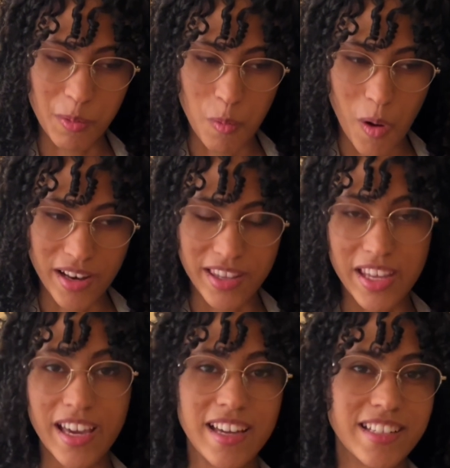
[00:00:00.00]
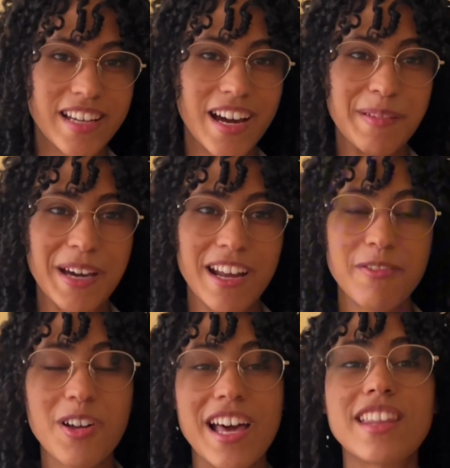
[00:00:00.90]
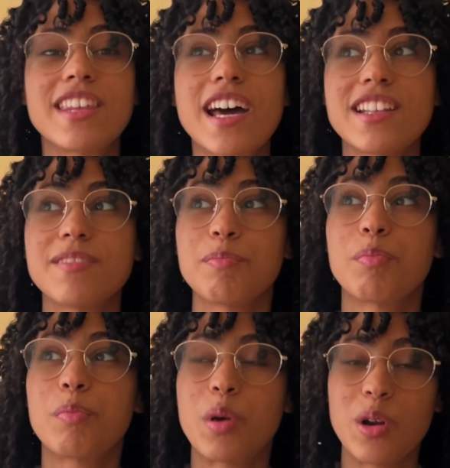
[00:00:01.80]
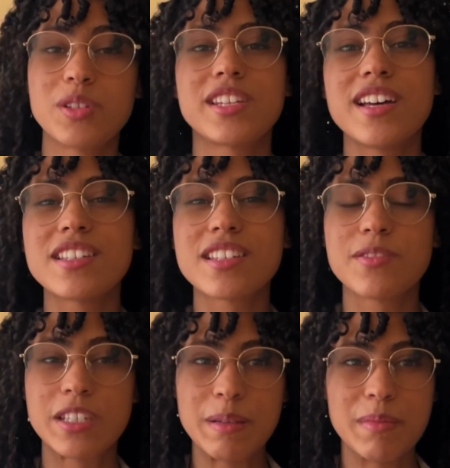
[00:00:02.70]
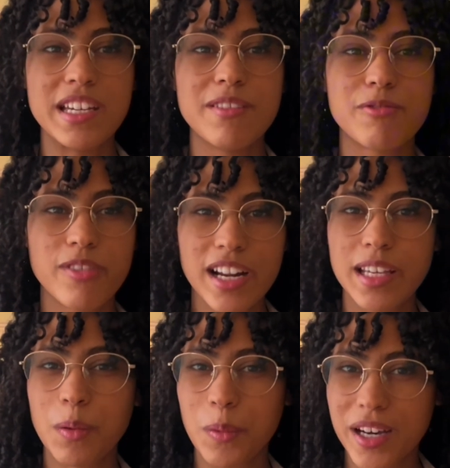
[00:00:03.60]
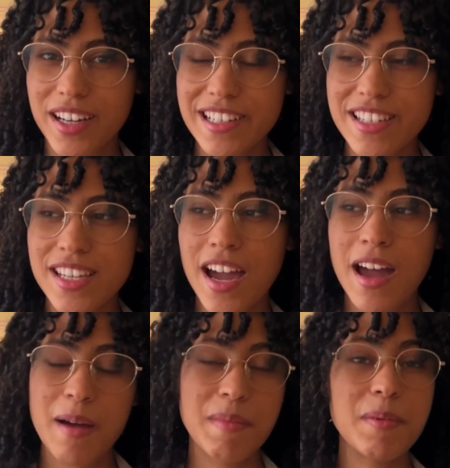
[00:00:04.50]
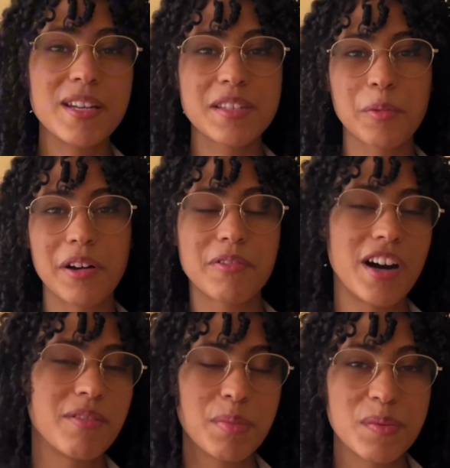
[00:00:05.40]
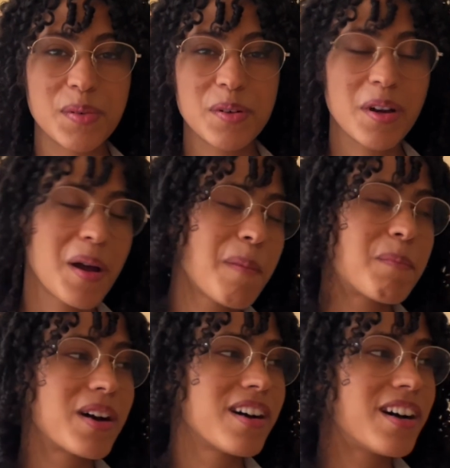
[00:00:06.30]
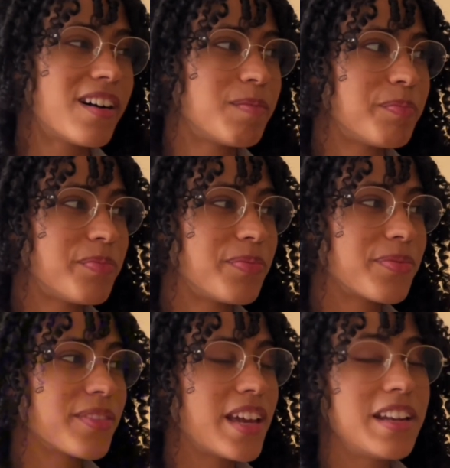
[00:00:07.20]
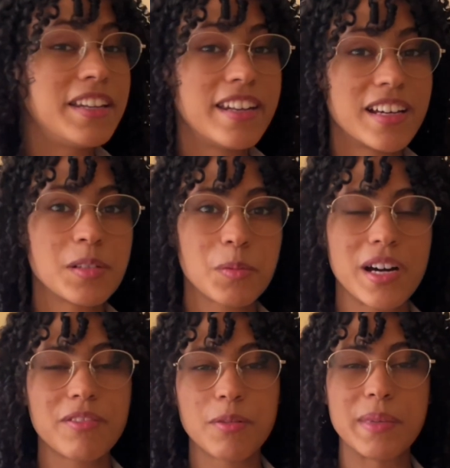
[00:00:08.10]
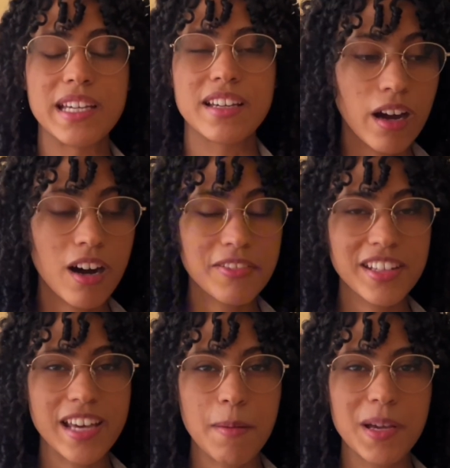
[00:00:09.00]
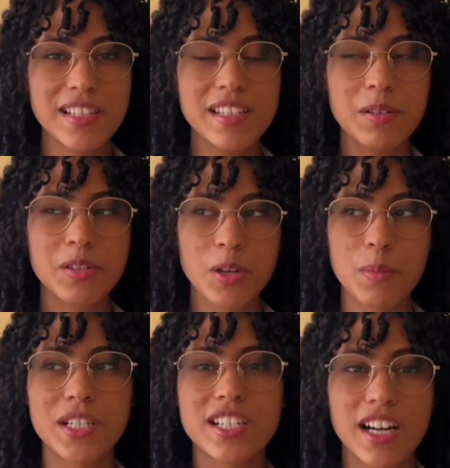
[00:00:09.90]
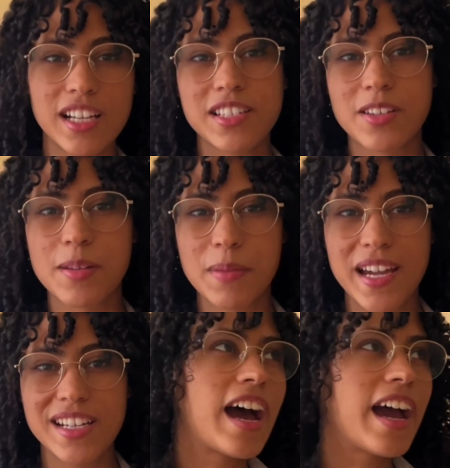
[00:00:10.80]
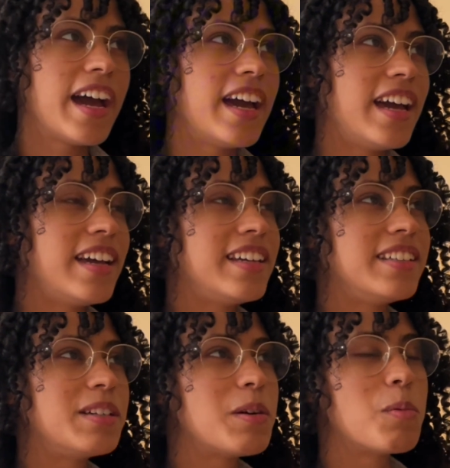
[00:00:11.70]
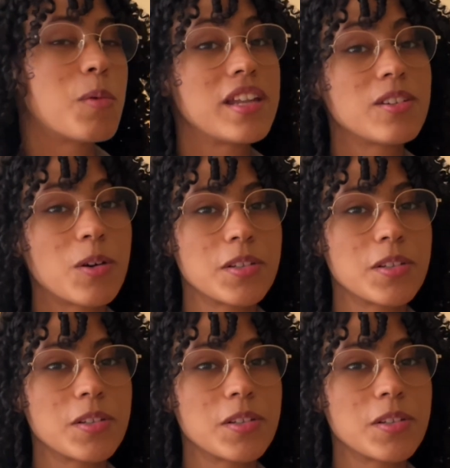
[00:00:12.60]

one thing at a time, and I feel like that process to me really works. Maybe it doesn't work for other people, but it does work for me. After that, because there was so much colors on the page, I went on